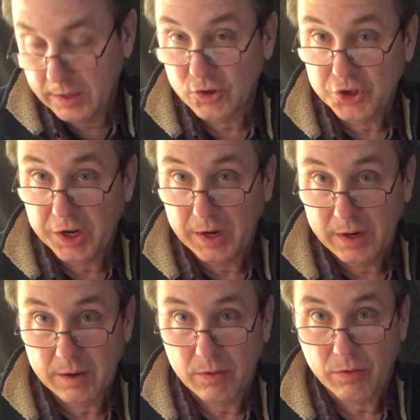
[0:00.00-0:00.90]
G,
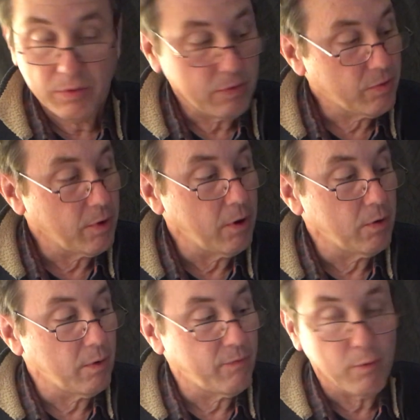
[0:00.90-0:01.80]
3rd
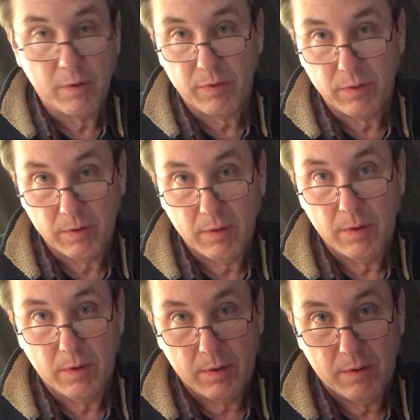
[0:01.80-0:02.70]
or 4th
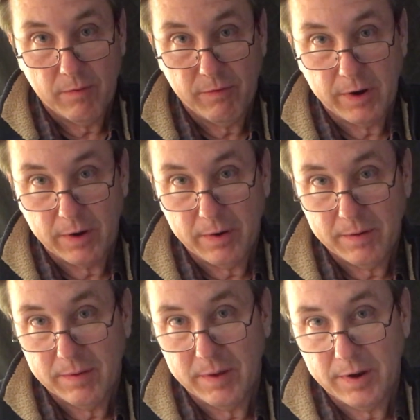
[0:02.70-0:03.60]
finger
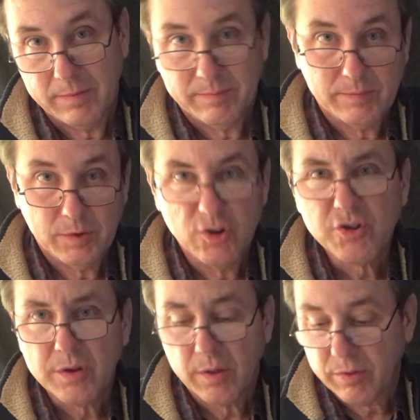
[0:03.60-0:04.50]
there,
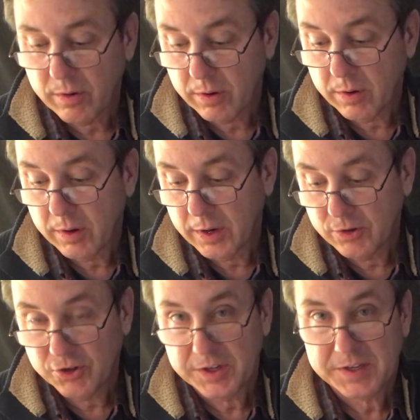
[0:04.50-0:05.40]
usually the 3rd, and
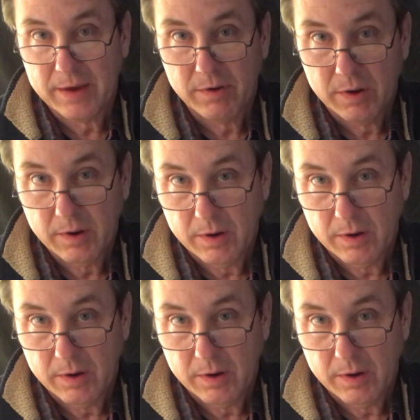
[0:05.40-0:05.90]
G7.